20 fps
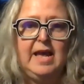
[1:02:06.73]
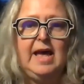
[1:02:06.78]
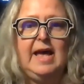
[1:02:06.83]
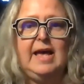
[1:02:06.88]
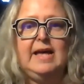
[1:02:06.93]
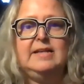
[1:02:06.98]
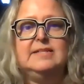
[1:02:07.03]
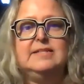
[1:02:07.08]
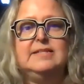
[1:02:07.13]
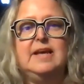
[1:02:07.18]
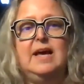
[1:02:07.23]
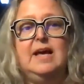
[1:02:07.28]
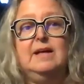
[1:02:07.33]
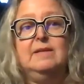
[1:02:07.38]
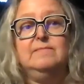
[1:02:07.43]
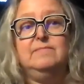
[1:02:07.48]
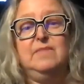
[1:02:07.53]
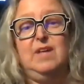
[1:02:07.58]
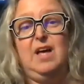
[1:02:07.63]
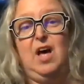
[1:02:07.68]
And
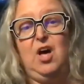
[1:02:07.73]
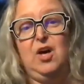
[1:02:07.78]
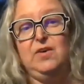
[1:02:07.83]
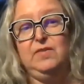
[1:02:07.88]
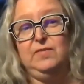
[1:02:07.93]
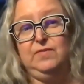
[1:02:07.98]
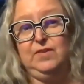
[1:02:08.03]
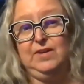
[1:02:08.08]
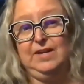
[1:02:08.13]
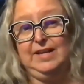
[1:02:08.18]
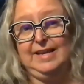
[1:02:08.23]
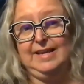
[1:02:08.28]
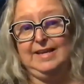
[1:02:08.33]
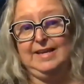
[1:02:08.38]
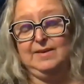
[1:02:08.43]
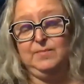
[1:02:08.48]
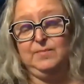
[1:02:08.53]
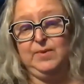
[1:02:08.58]
hopefully,